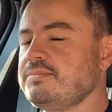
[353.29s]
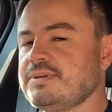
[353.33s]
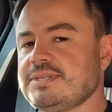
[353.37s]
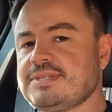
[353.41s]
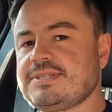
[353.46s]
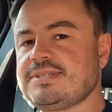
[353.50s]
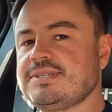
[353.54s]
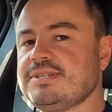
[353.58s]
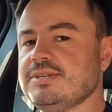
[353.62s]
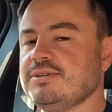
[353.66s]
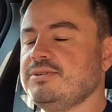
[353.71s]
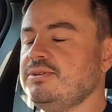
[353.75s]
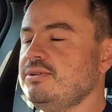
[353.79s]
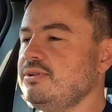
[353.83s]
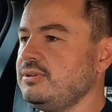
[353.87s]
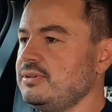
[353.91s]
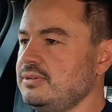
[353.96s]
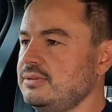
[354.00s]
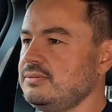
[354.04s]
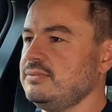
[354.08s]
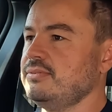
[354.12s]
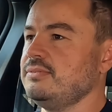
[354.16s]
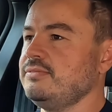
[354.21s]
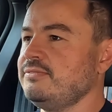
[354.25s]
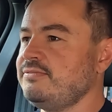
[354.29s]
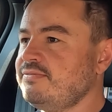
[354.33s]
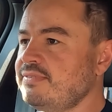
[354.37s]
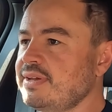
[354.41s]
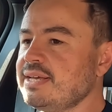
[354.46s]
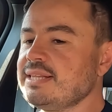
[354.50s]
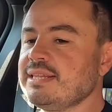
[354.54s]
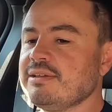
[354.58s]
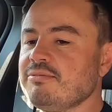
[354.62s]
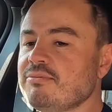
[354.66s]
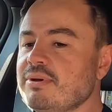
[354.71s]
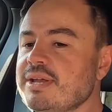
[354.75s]
but still
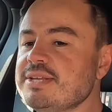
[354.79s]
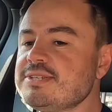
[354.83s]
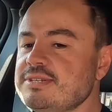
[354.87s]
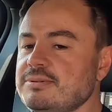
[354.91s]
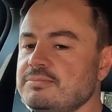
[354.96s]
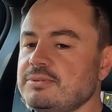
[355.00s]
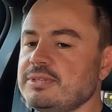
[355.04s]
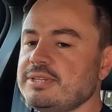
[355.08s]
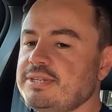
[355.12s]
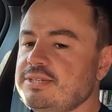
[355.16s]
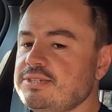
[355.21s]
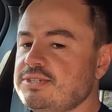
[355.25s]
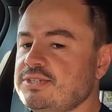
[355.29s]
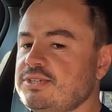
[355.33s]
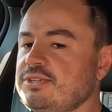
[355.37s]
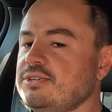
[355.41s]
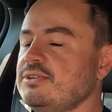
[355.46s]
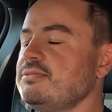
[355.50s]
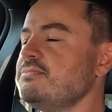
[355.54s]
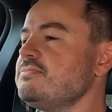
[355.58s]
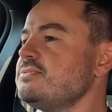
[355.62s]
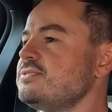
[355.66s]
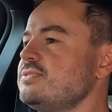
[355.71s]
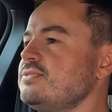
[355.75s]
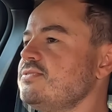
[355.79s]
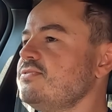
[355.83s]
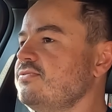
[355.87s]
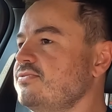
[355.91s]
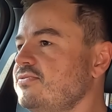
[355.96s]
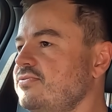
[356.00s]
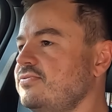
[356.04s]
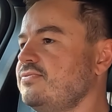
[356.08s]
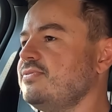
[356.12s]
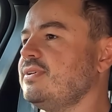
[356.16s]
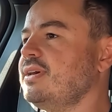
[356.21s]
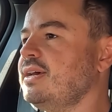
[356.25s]
fairly reasonable in terms
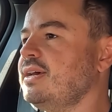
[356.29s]
of